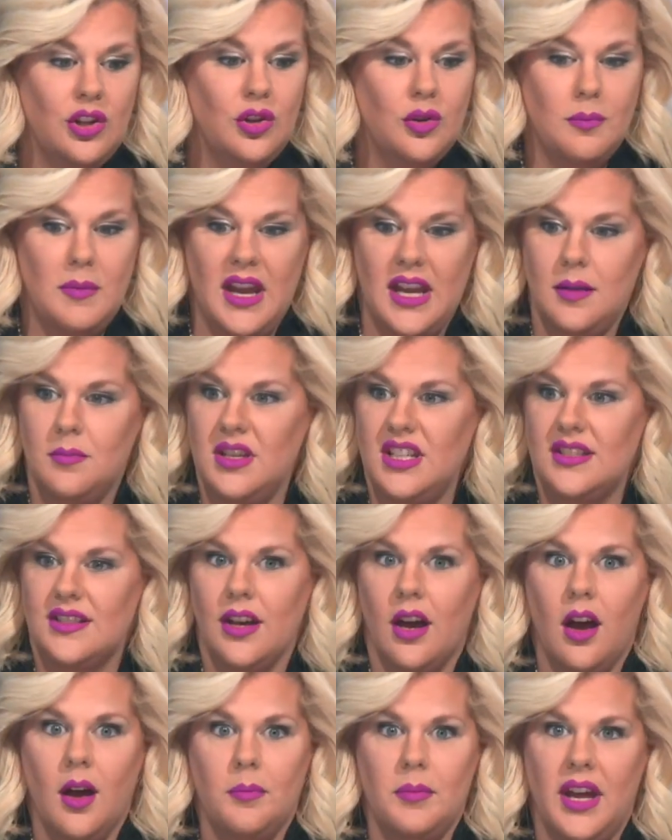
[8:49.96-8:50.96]
You may be
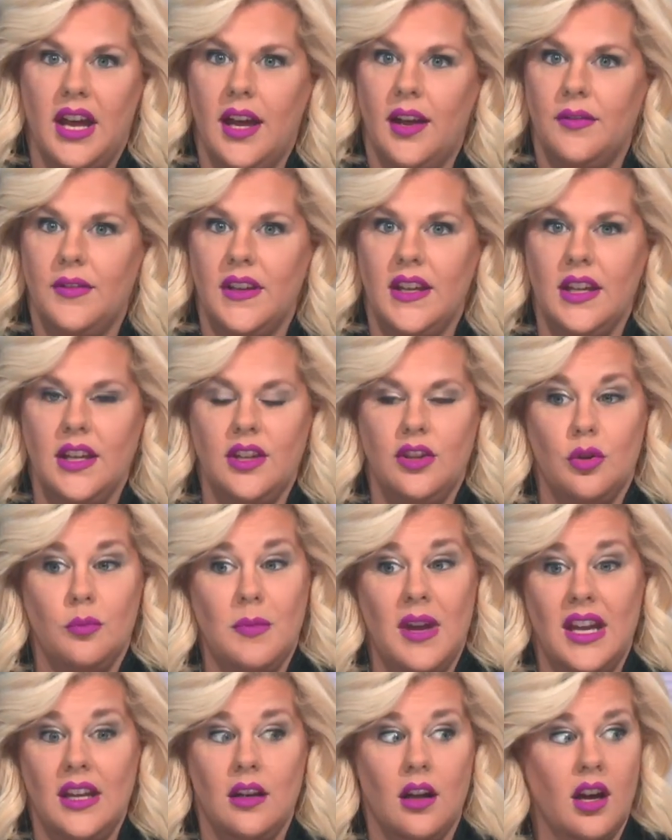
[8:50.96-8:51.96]
top heavy. You
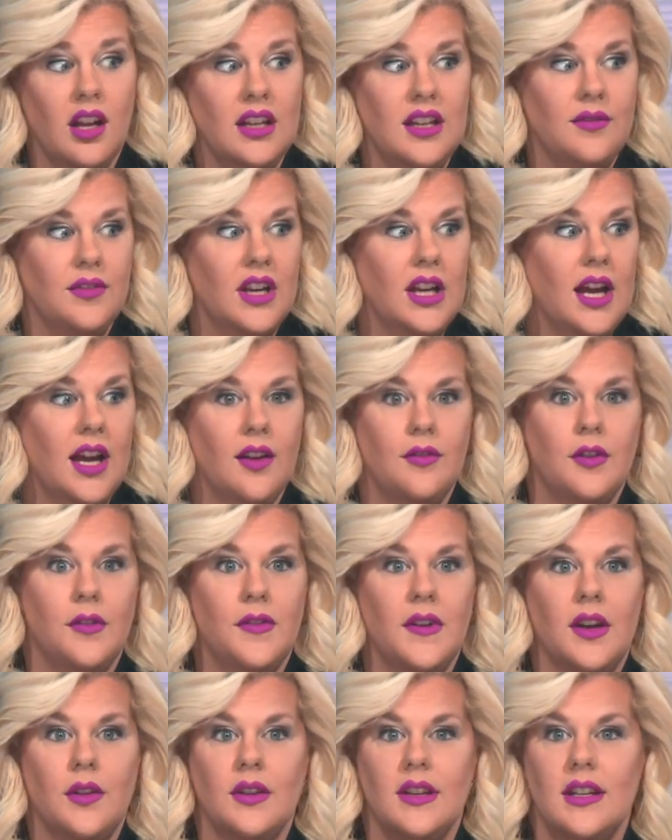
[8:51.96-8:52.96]
may not even have a
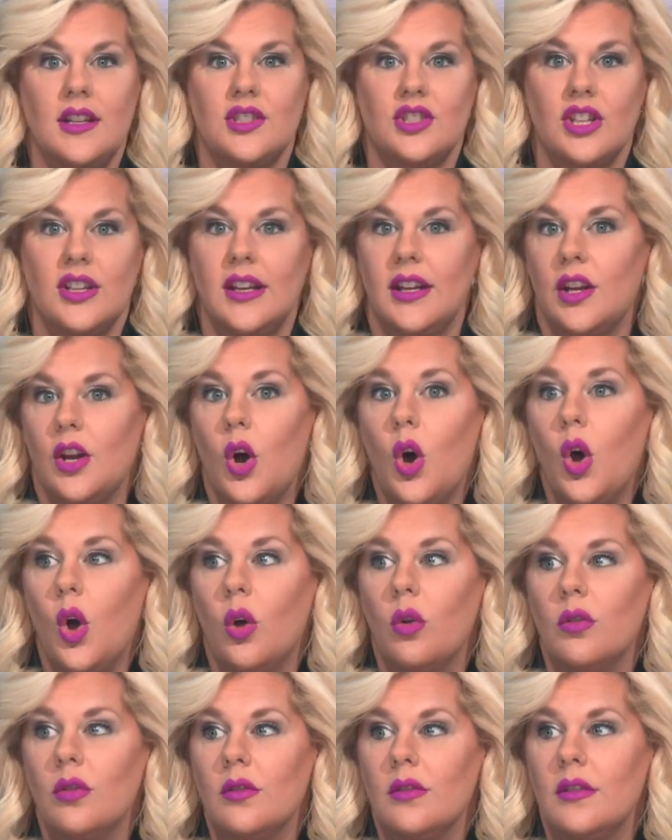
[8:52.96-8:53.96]
foundation at
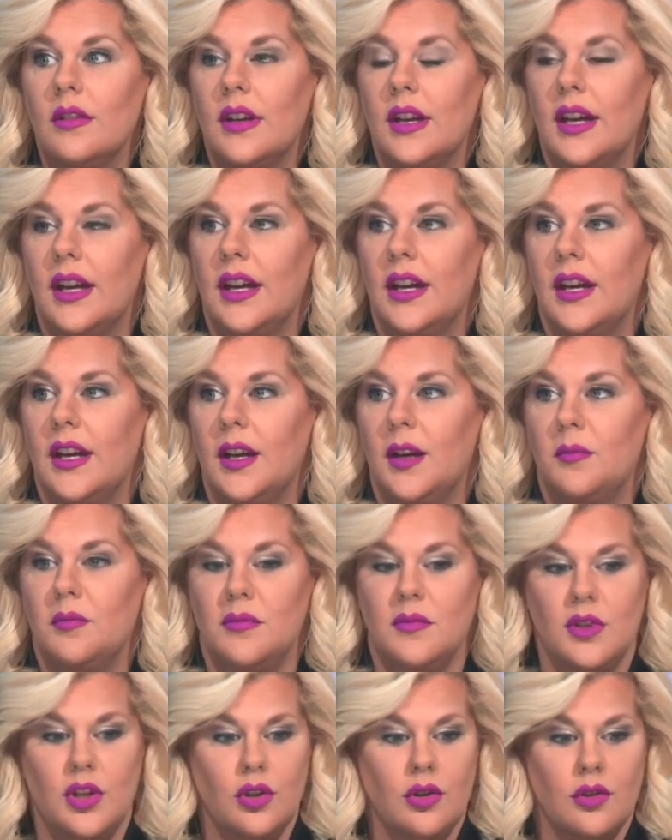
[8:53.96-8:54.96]
all.
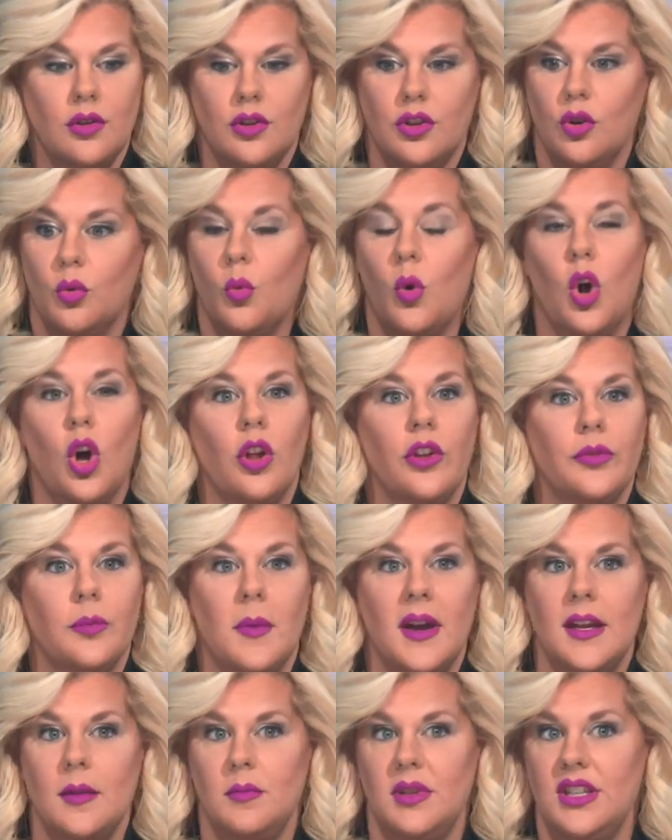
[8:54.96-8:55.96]
Your
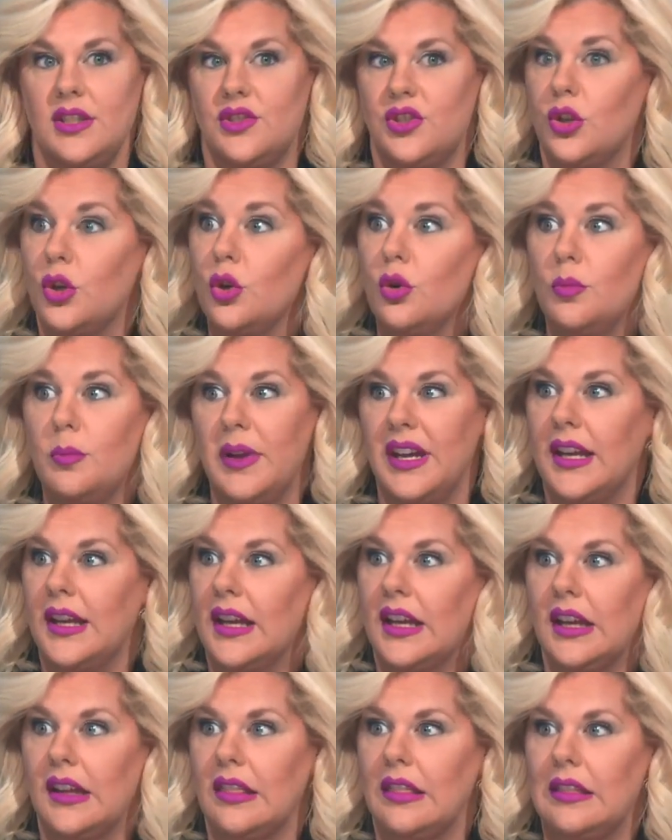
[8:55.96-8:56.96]
walls might be too
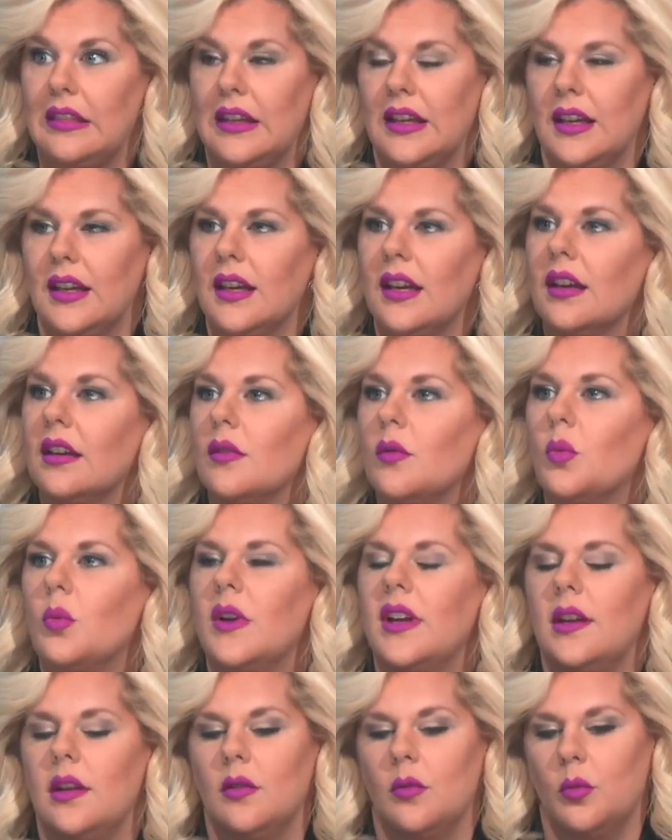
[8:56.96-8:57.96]
big and thick.
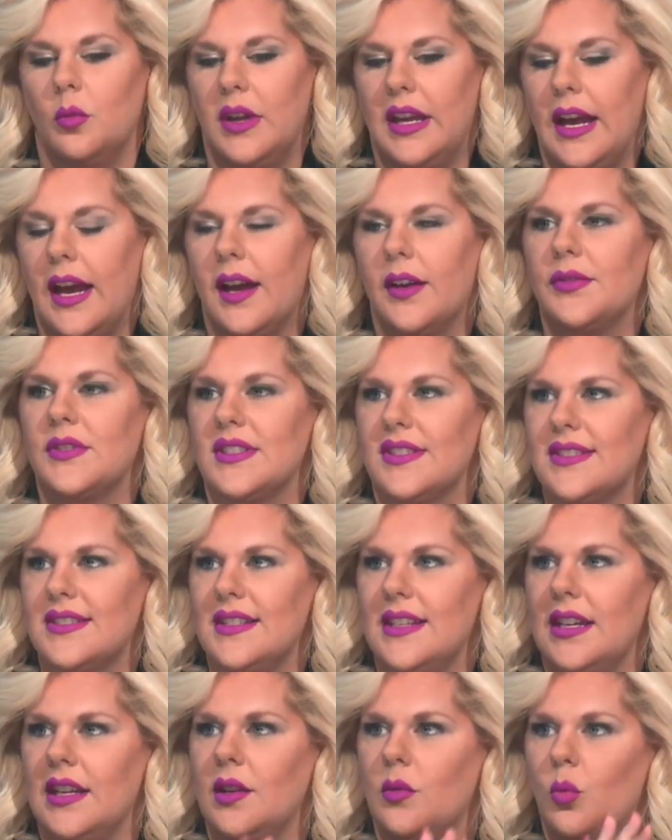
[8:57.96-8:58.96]
We have to
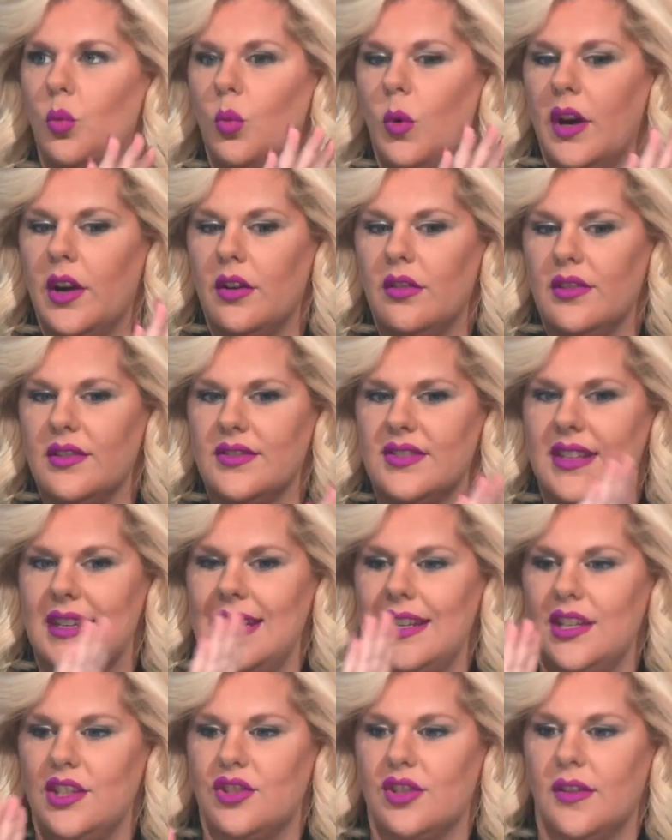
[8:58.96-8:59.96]
see where does
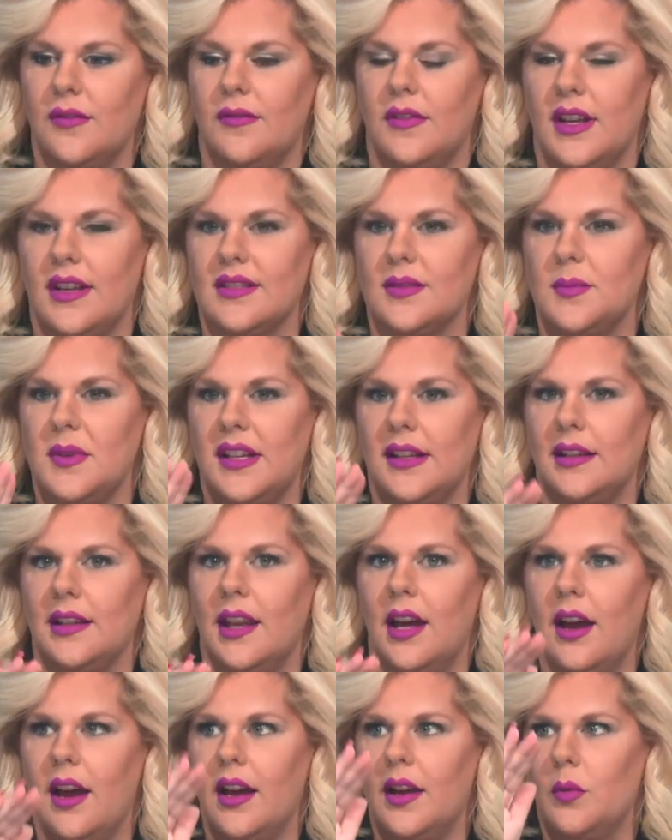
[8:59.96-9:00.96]
each investment
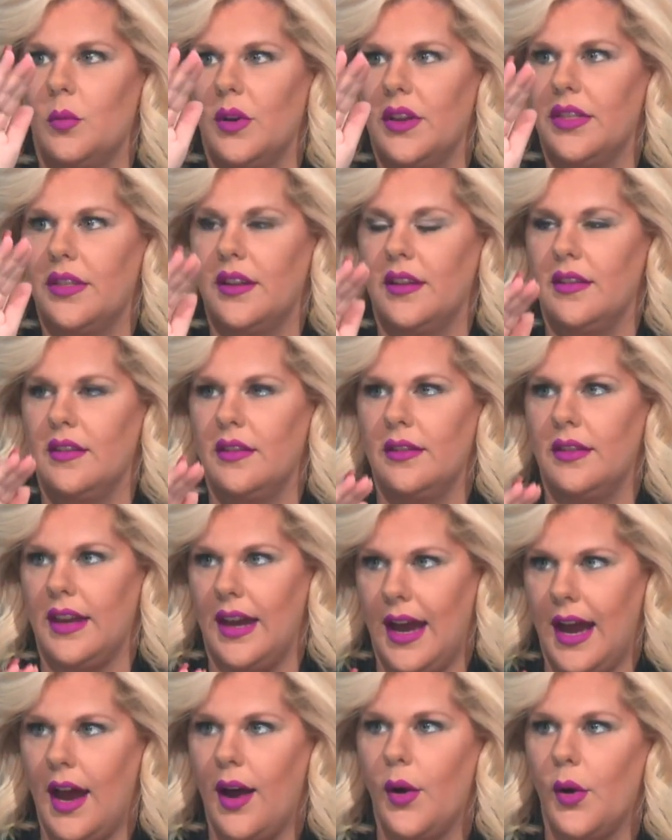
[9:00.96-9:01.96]
lie within
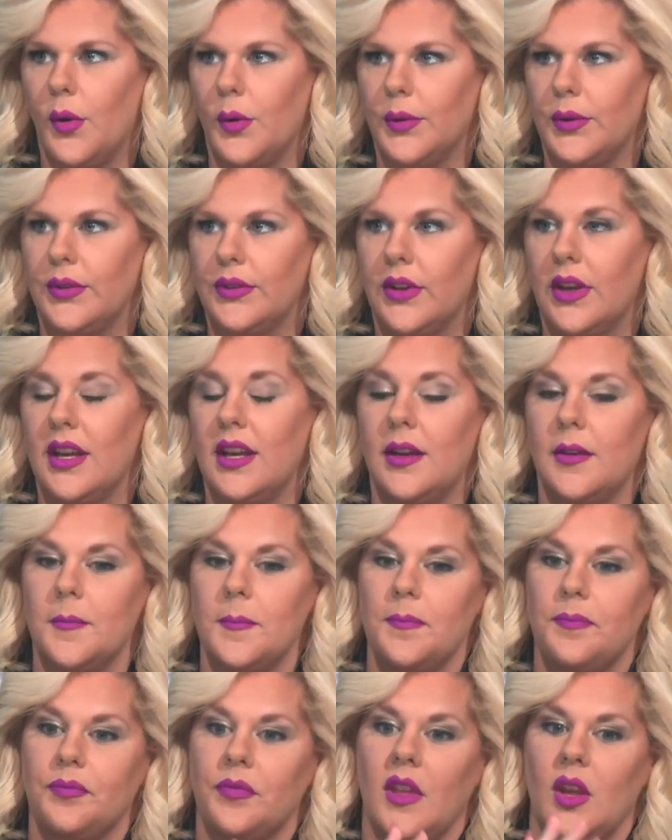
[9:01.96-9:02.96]
the house.
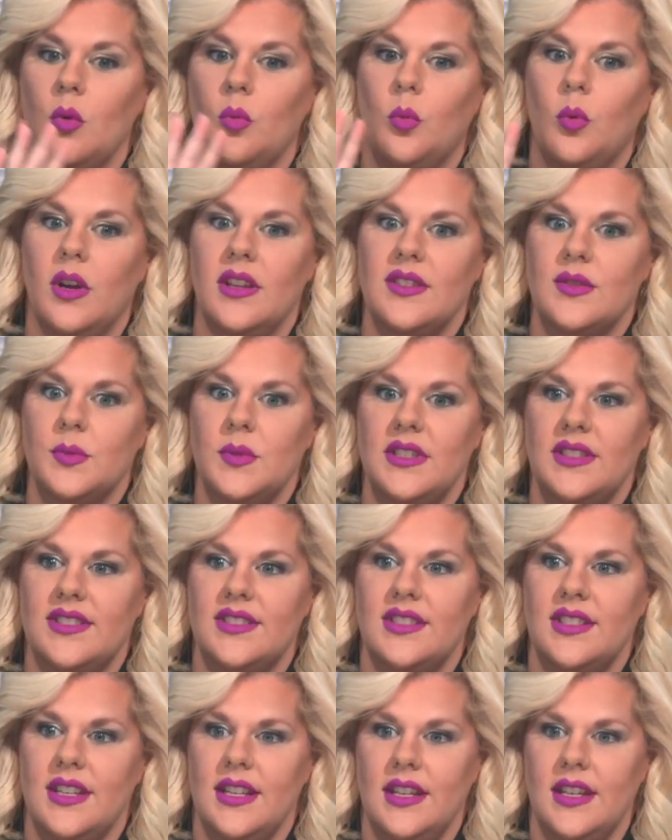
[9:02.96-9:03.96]
Once we
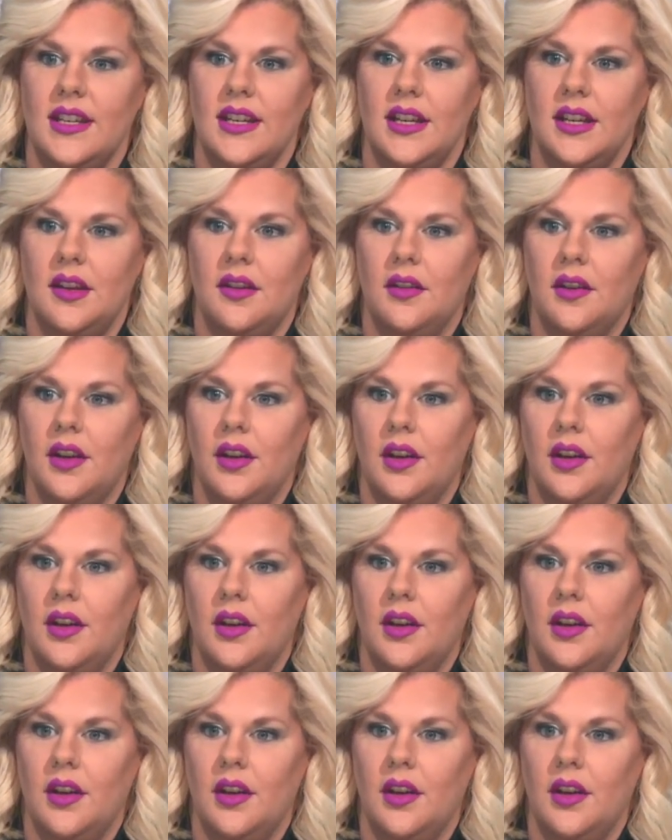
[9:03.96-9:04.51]
see